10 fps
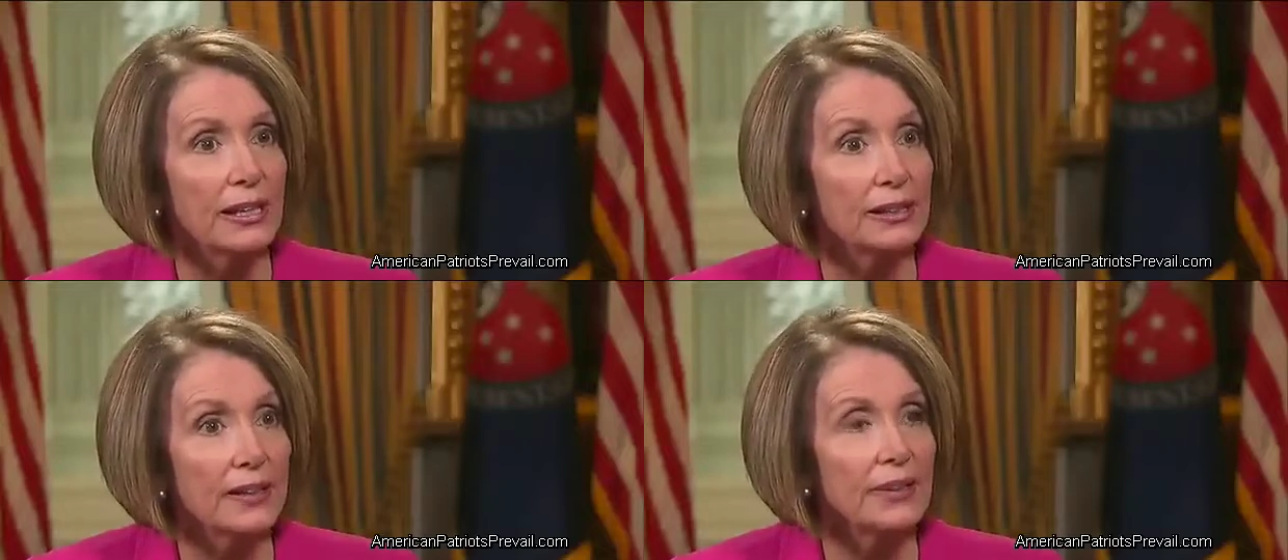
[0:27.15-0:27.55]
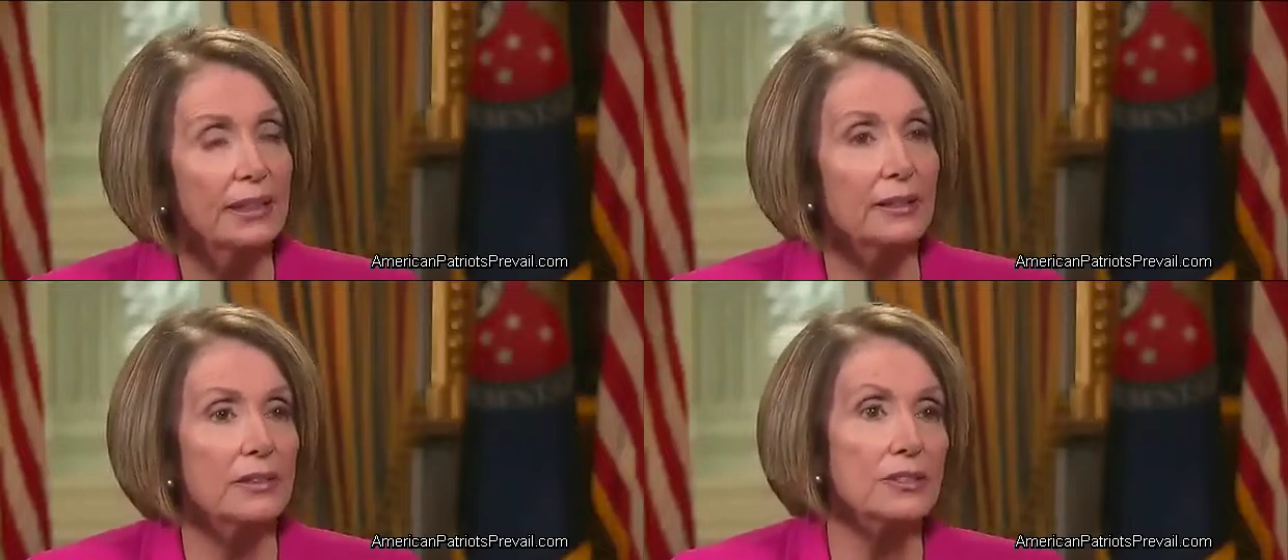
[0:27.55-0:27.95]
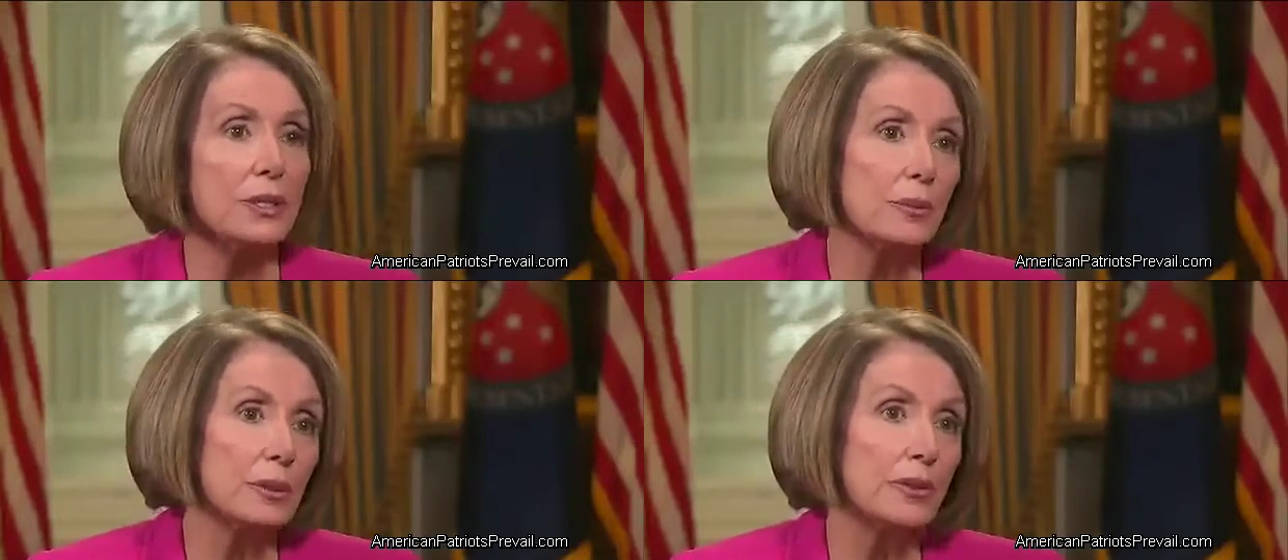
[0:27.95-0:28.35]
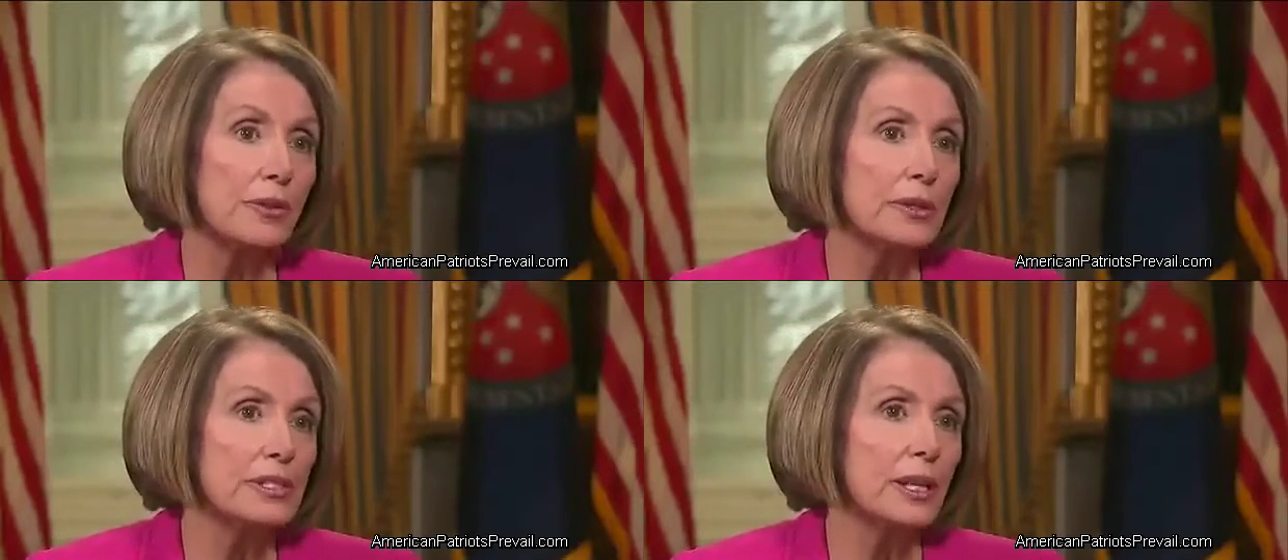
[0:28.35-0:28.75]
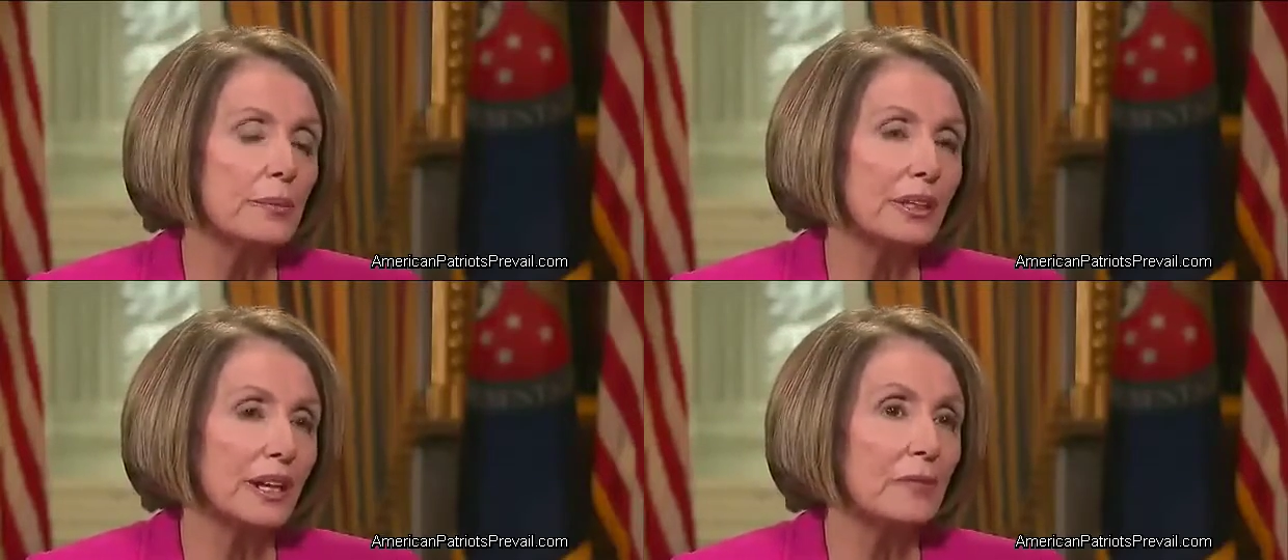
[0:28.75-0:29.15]
And I think in the summit on
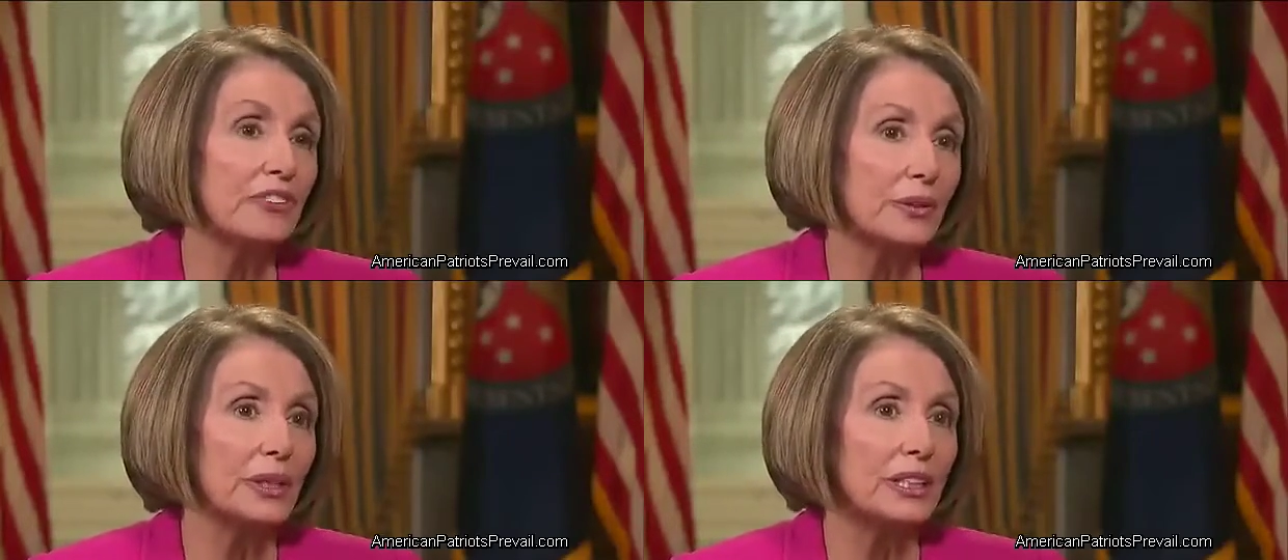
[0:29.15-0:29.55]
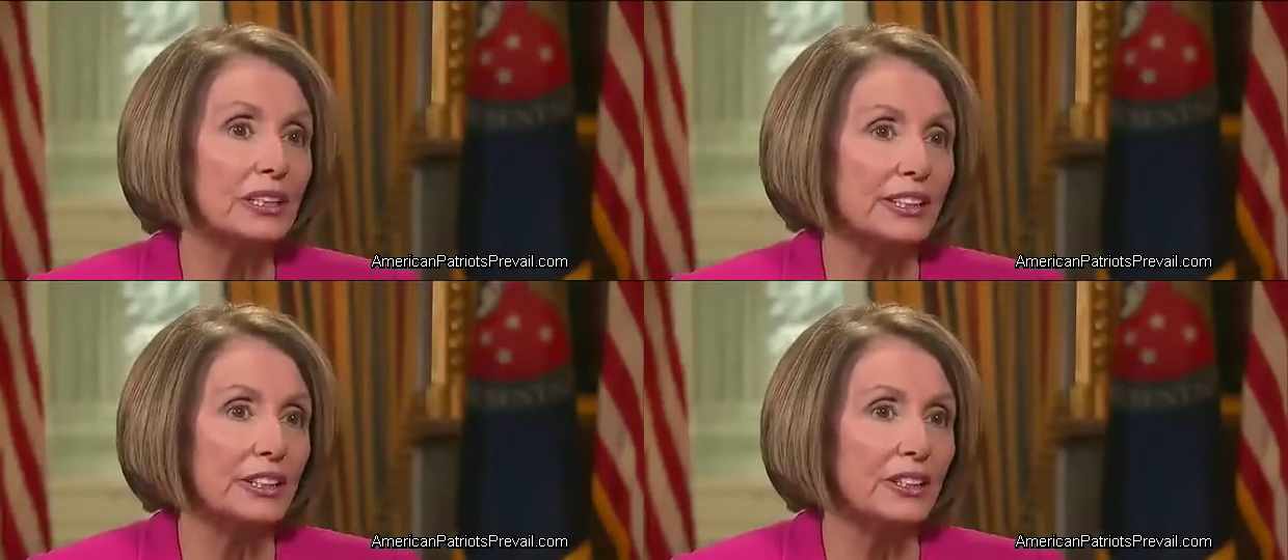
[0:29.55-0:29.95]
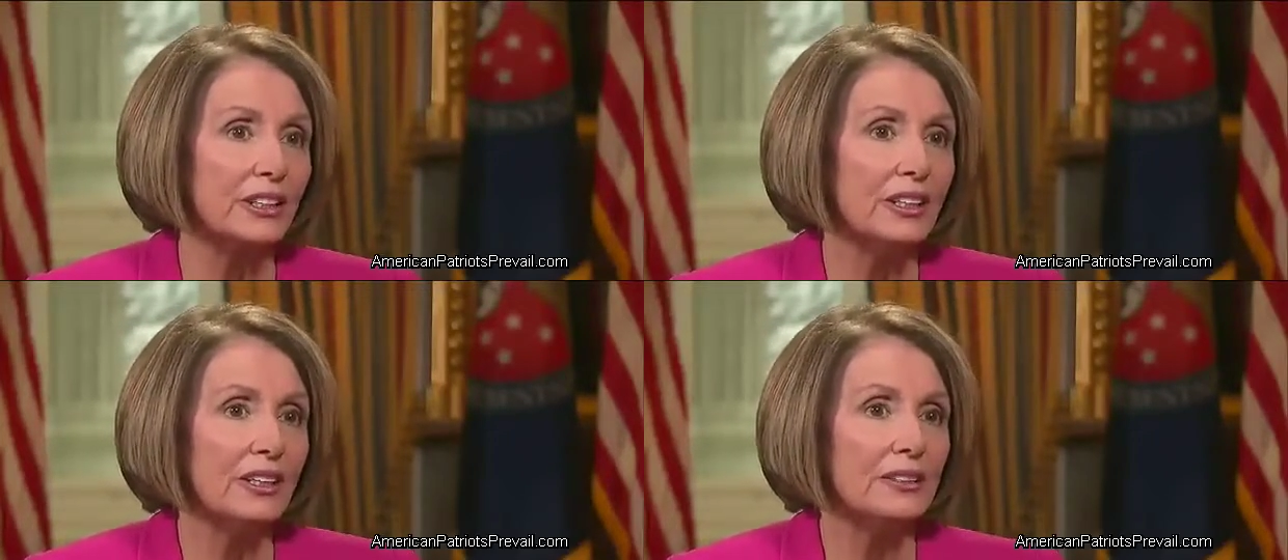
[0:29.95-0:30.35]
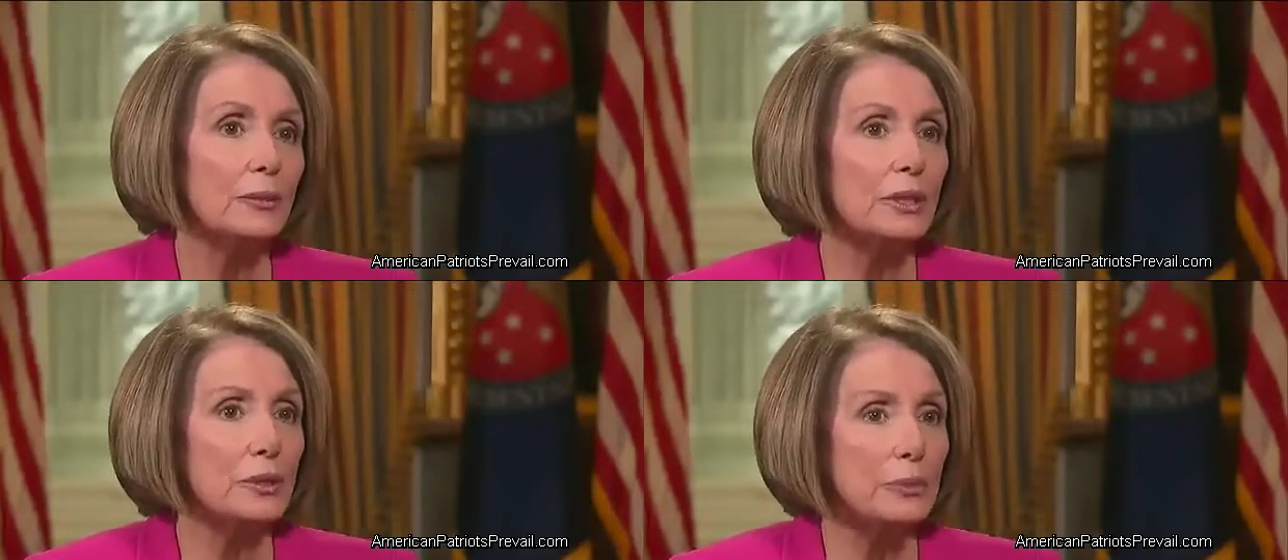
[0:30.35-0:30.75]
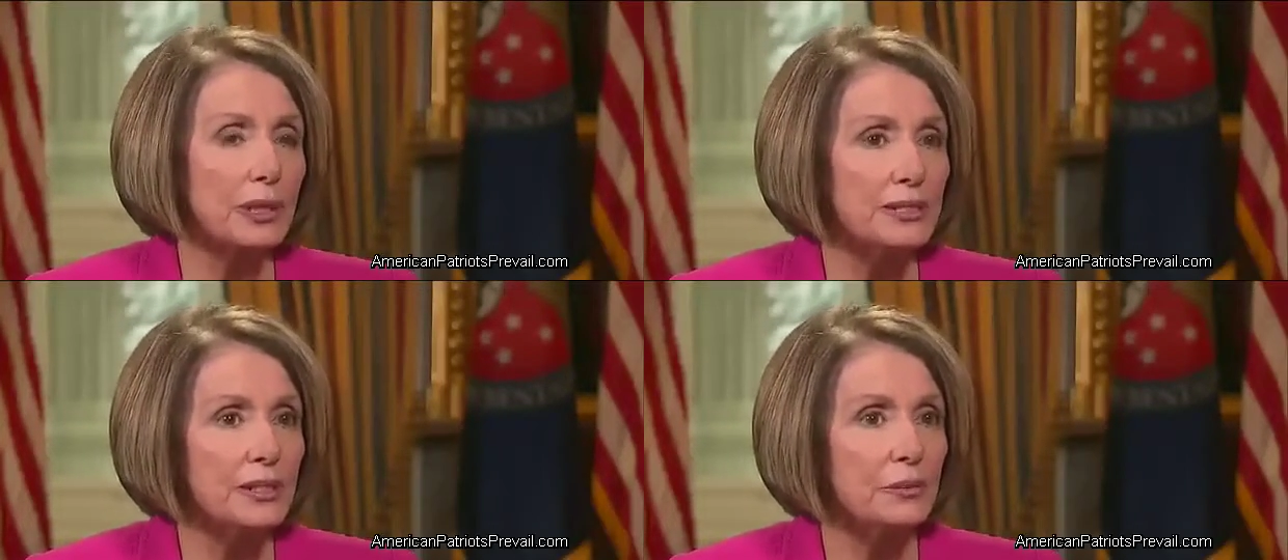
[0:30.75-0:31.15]
Thursday it became very clear that what the
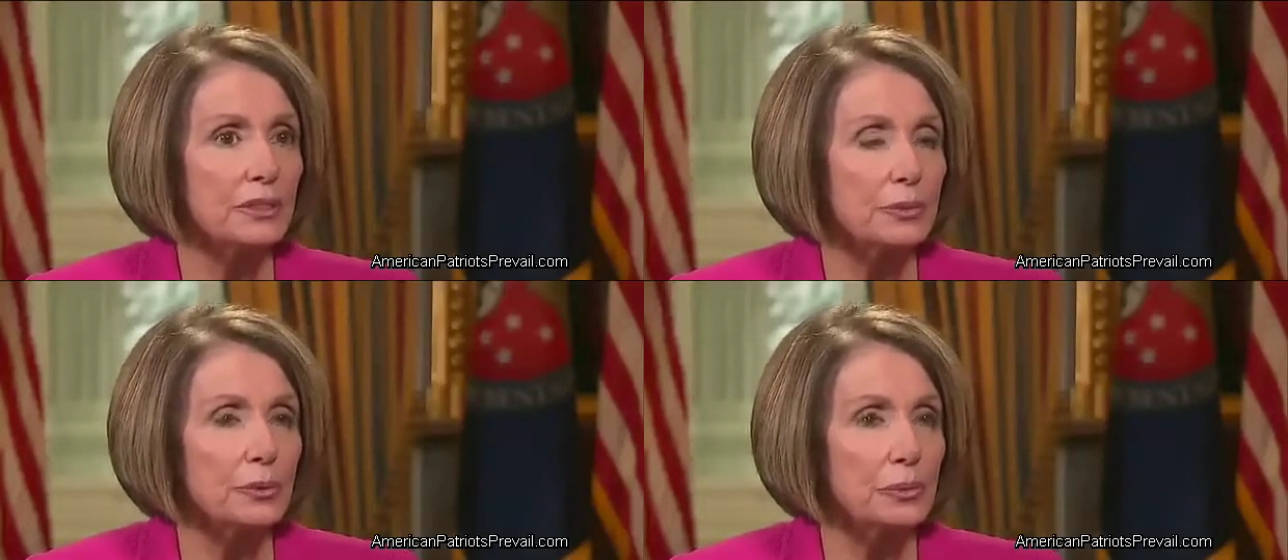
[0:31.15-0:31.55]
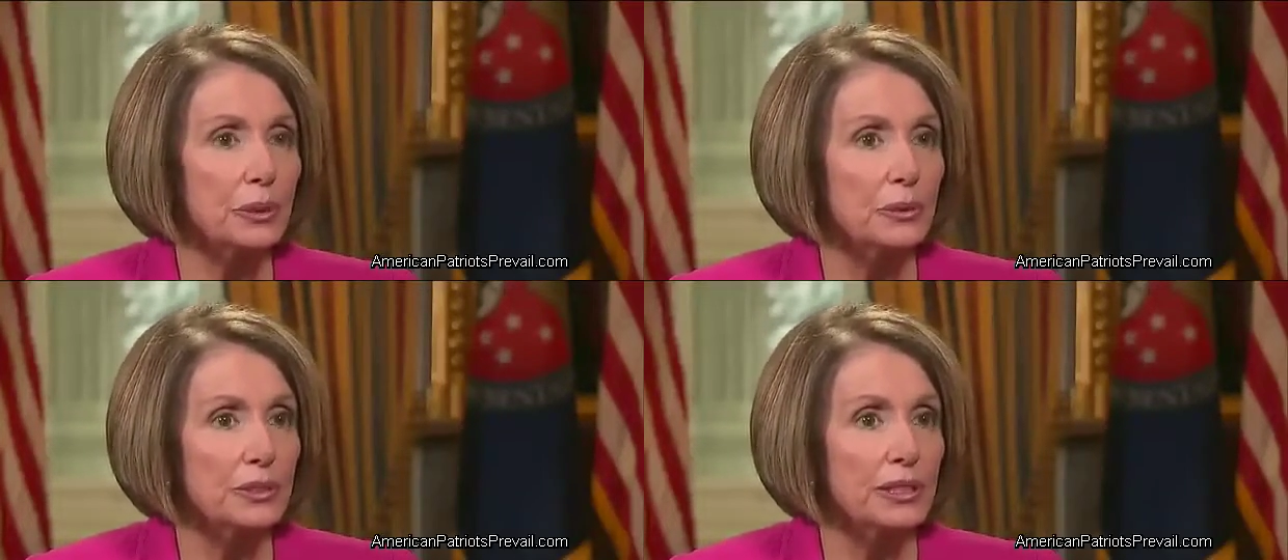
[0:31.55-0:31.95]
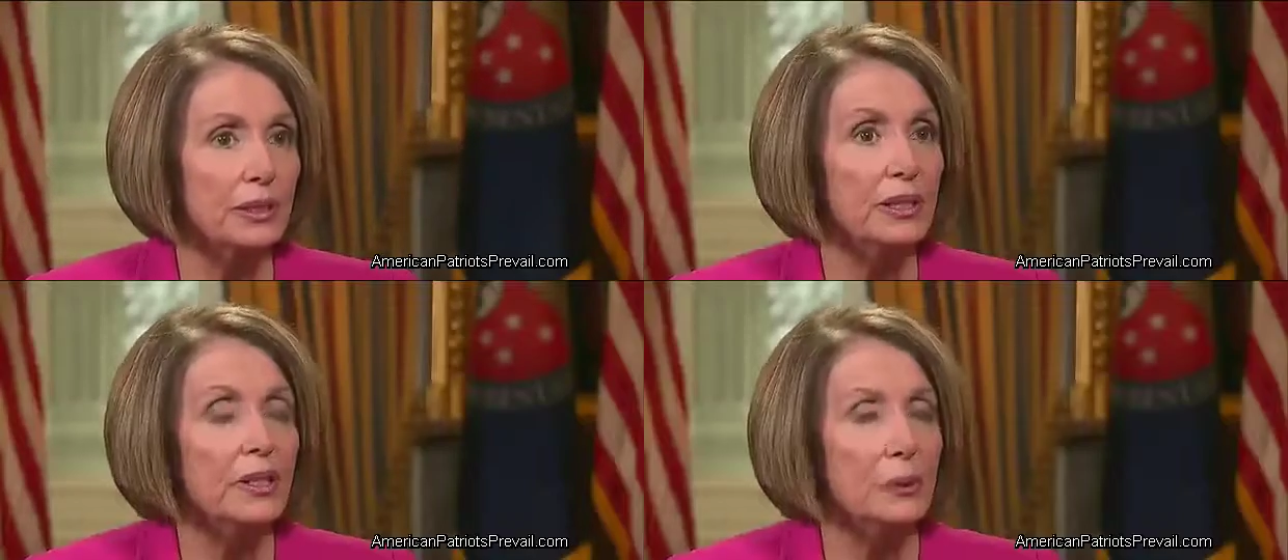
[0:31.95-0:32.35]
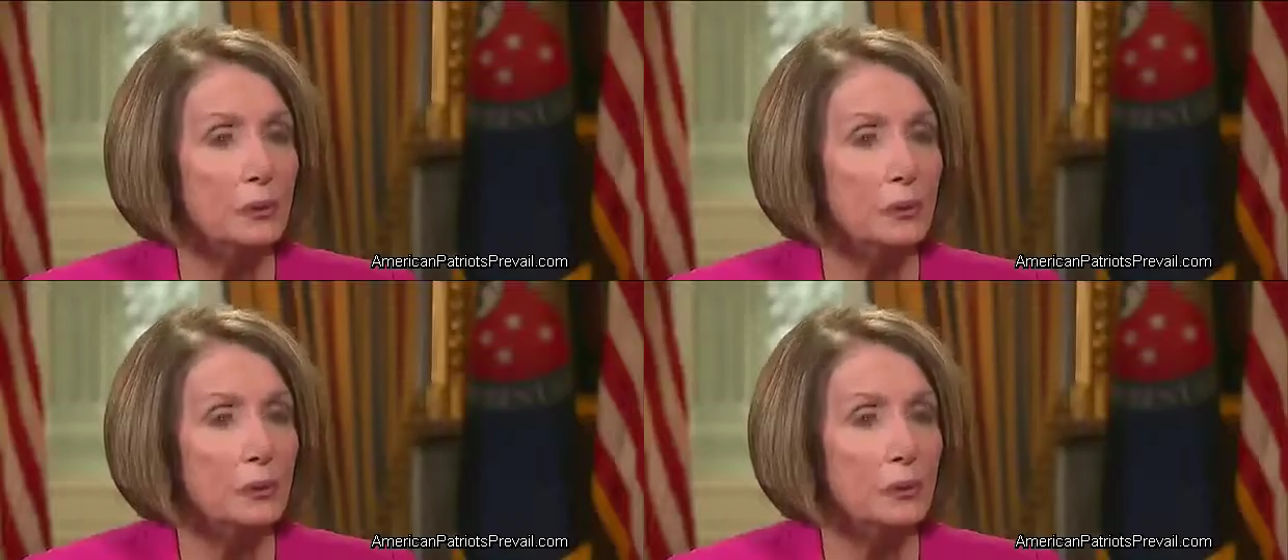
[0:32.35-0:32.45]
president was proposing